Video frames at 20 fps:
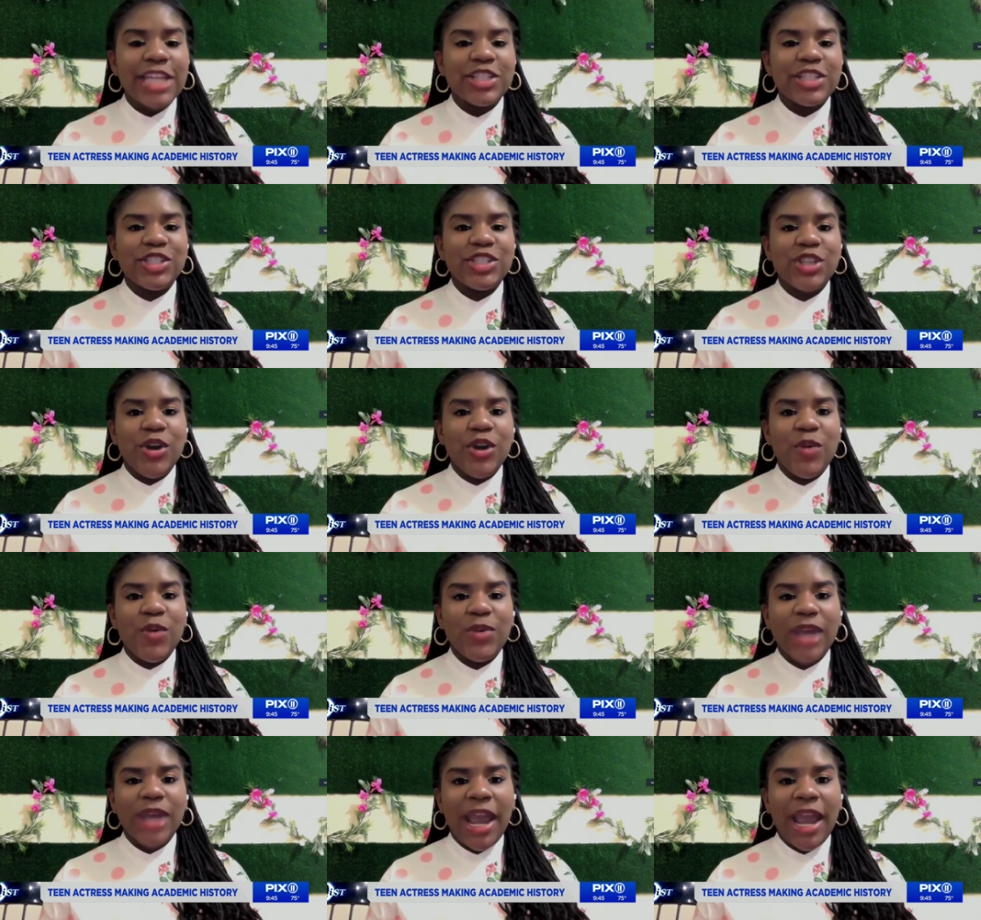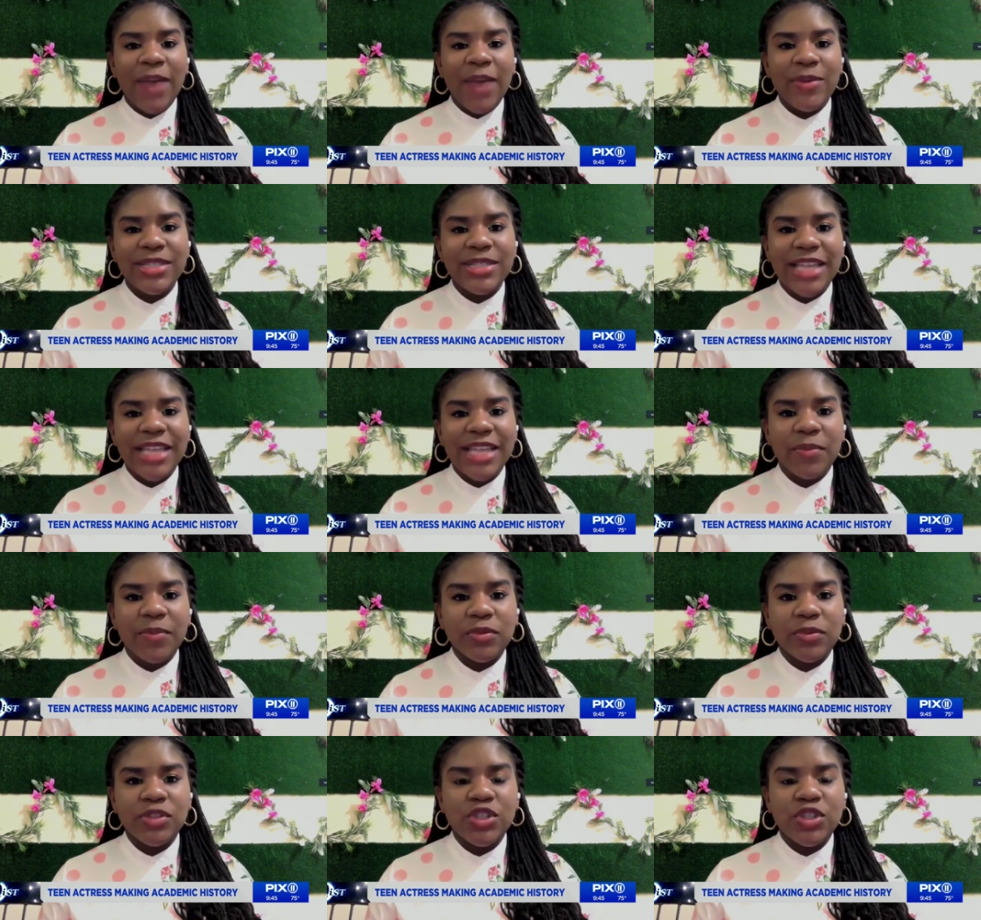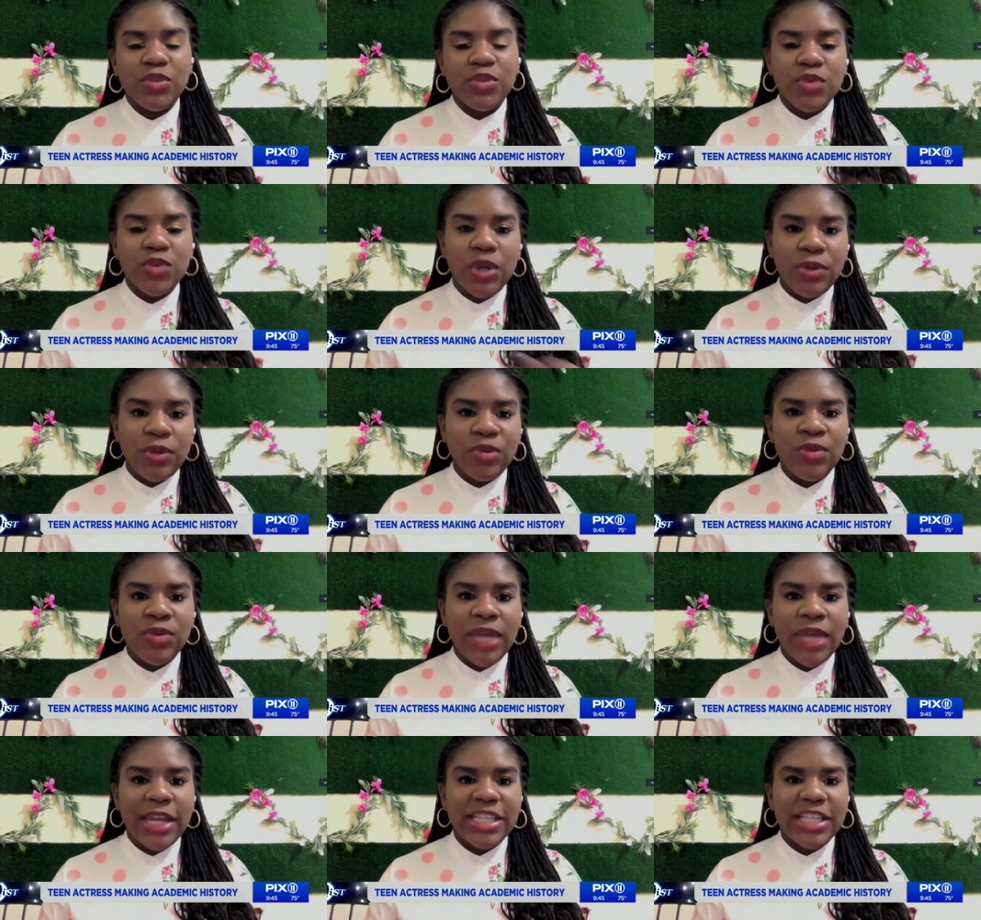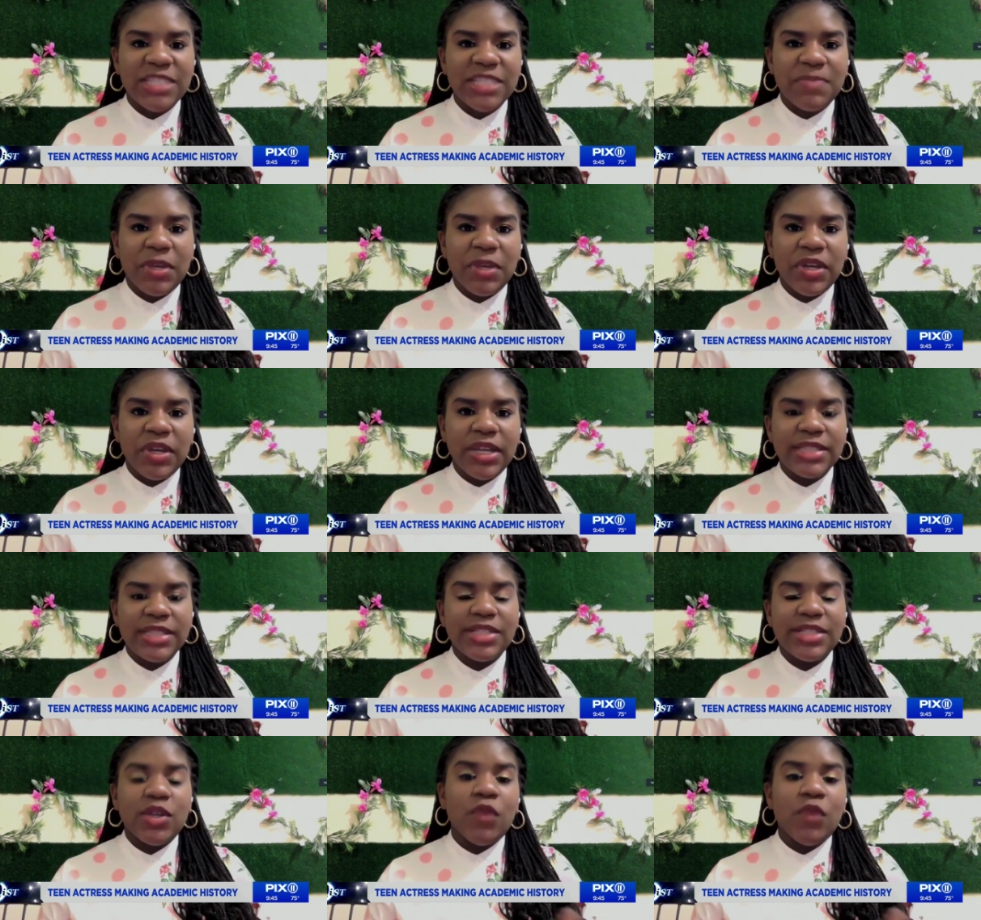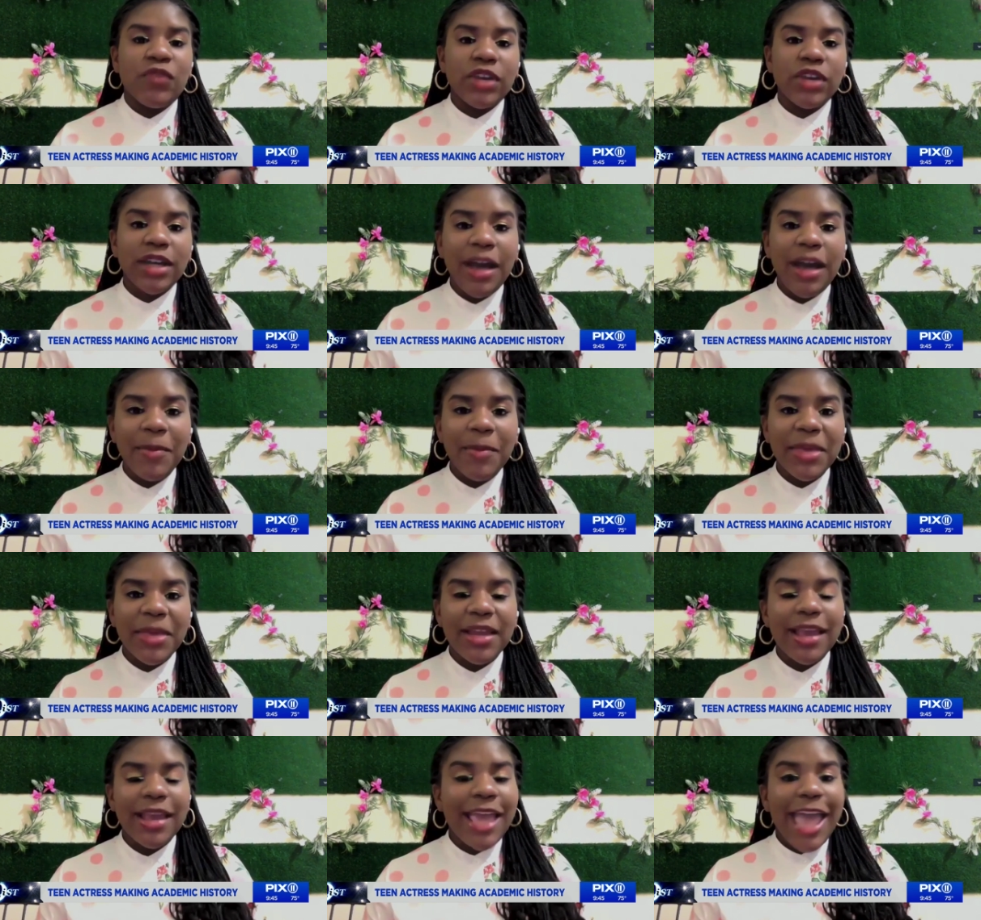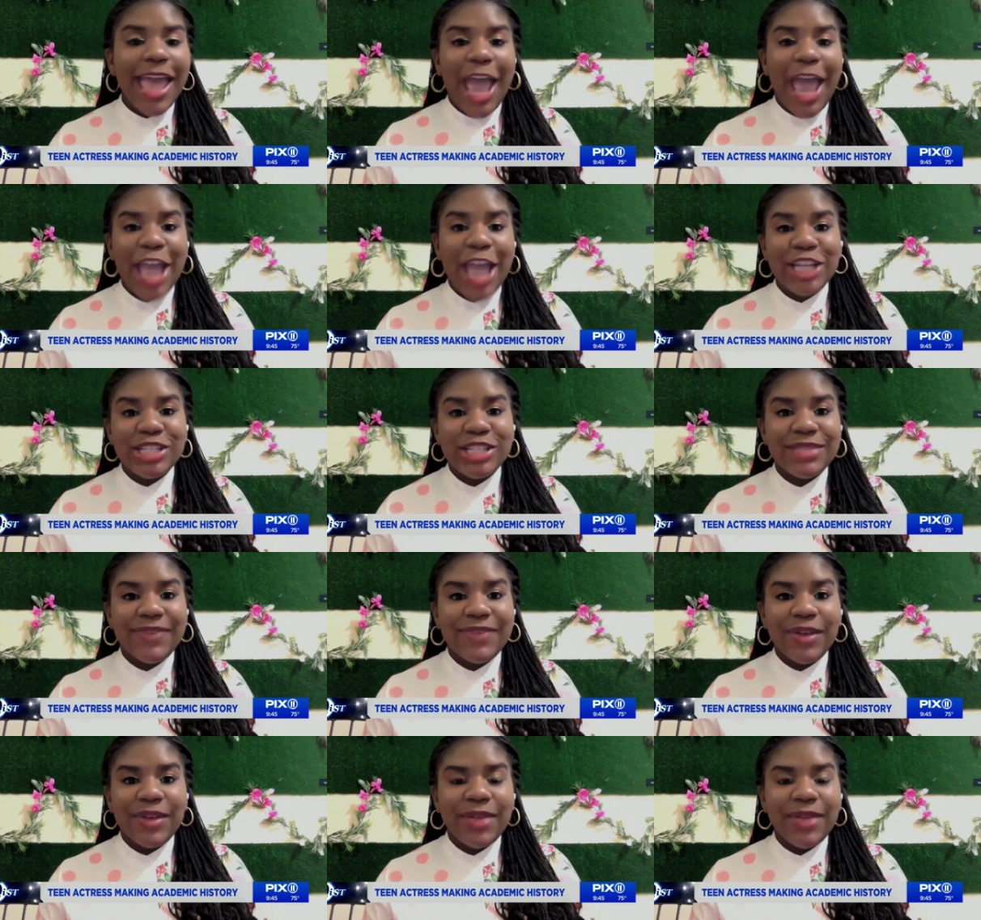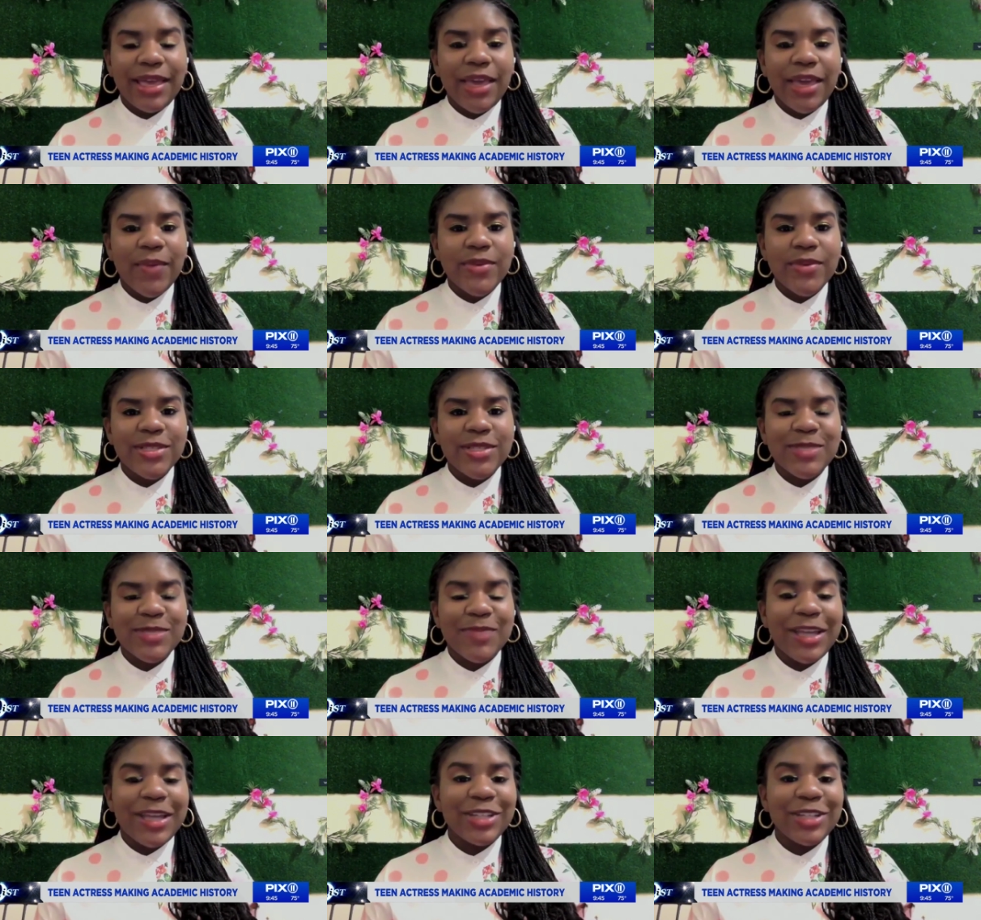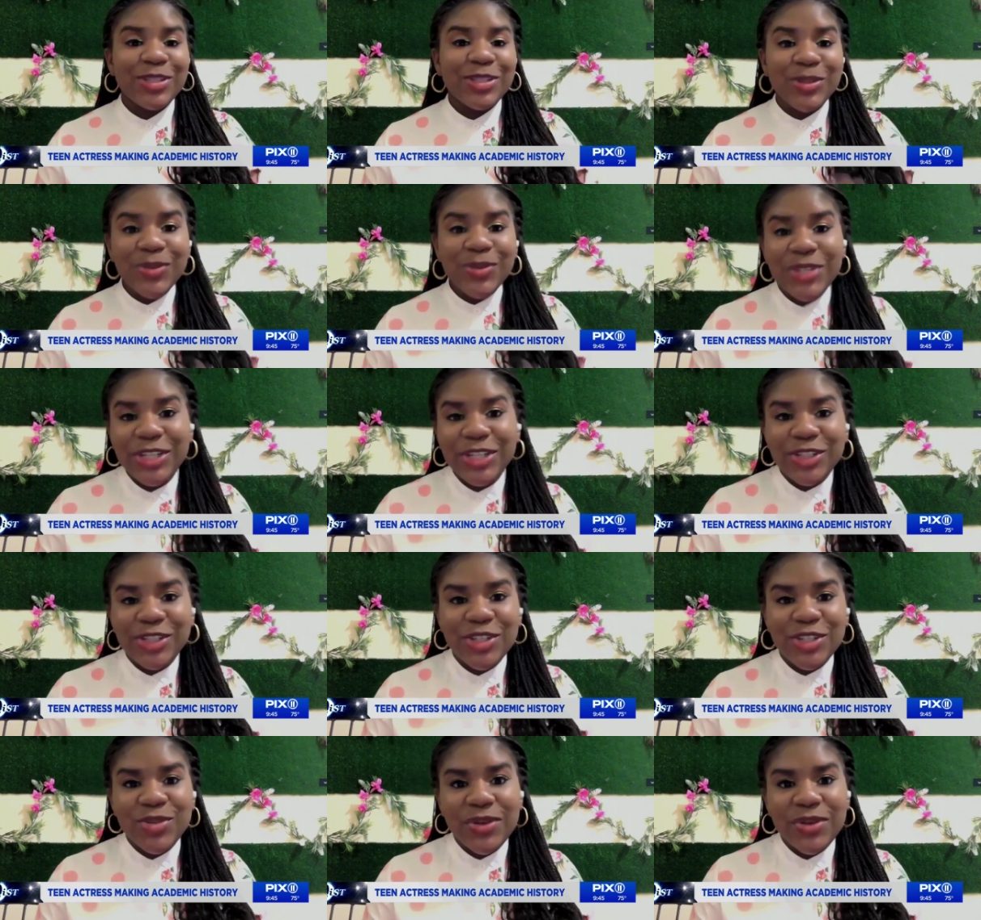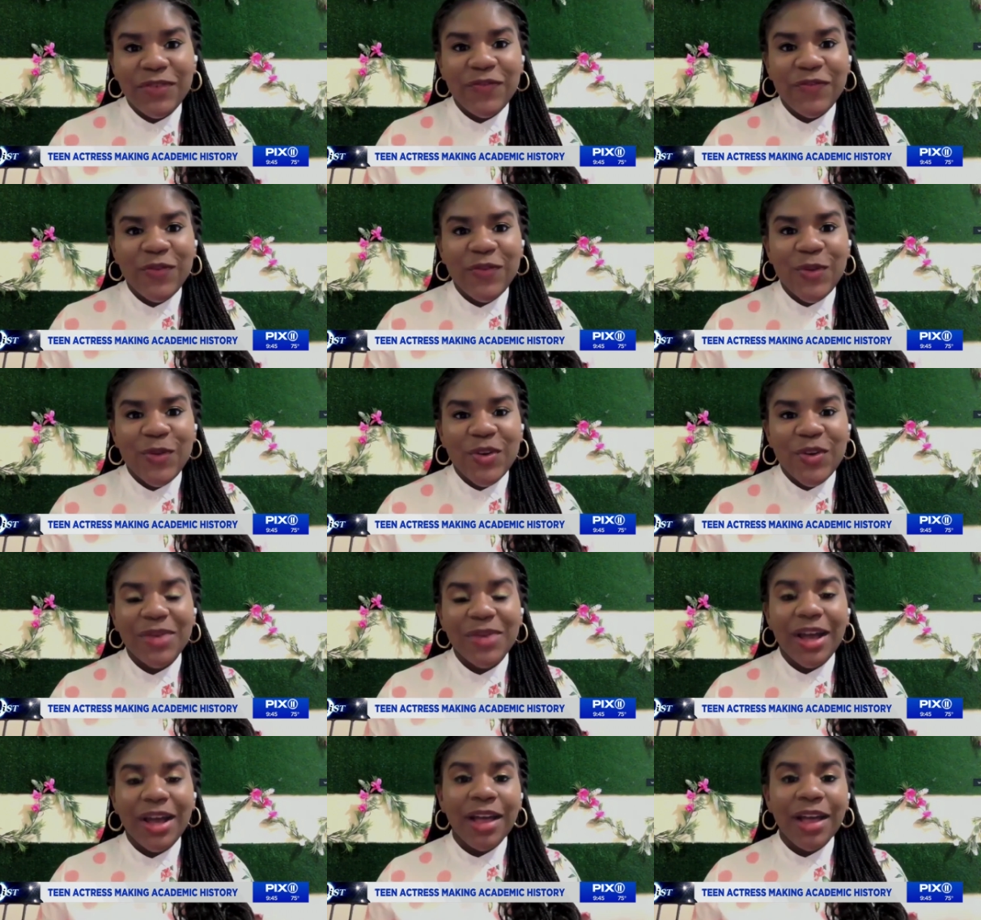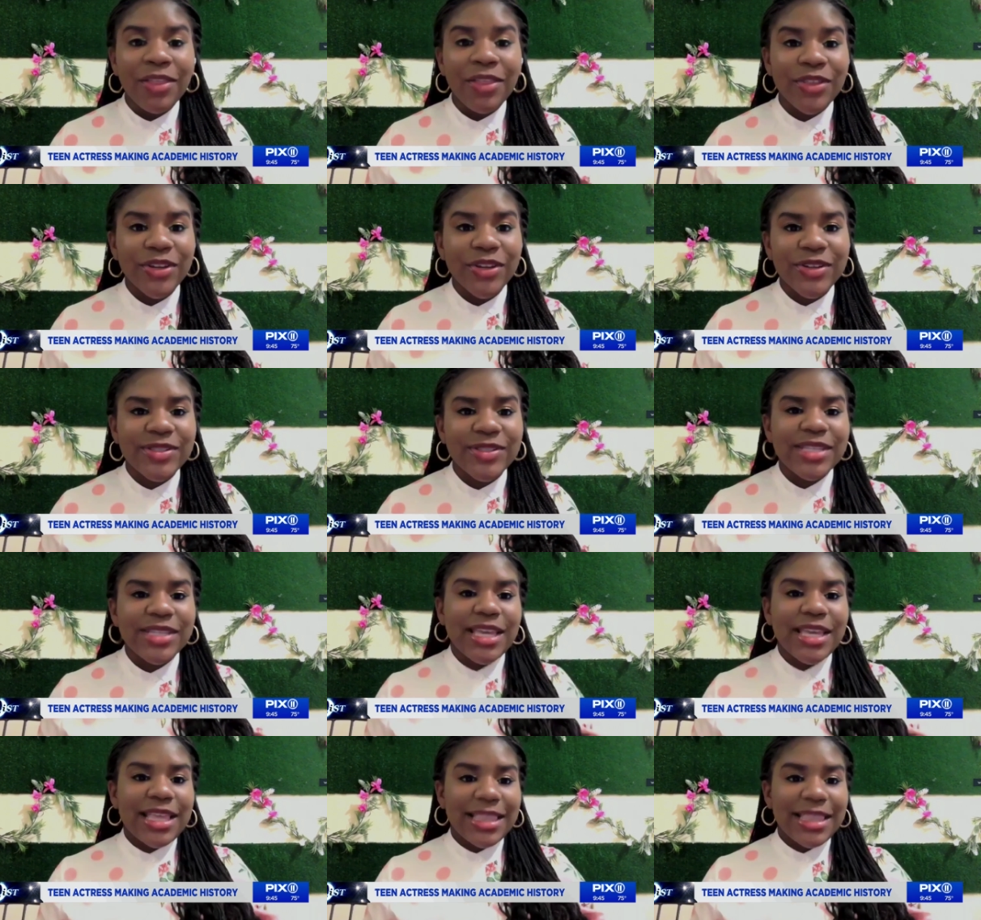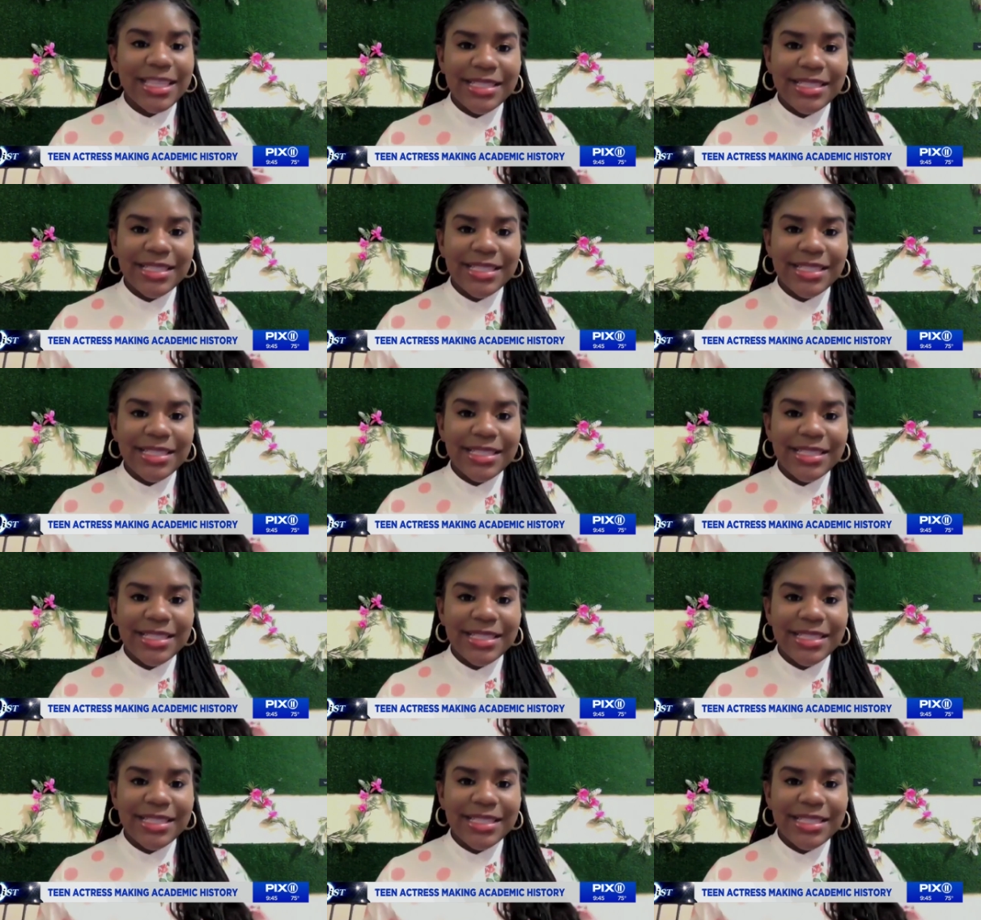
And so when I was able to go through that experience and overcome it, I just felt like it was my duty to inform others Girl.